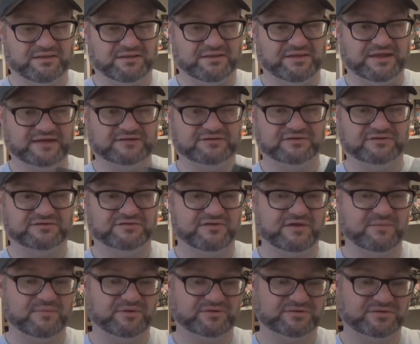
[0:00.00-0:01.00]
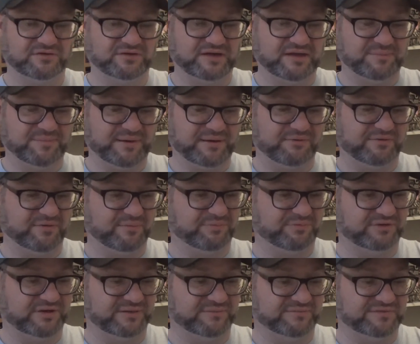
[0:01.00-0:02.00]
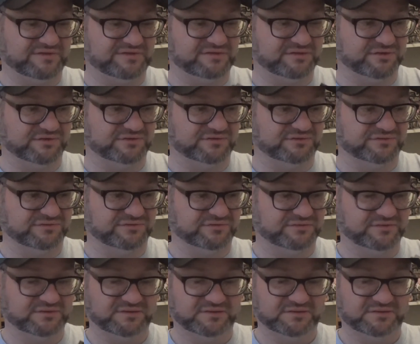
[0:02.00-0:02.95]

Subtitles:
That does very much look like Power of the Primes-y sort of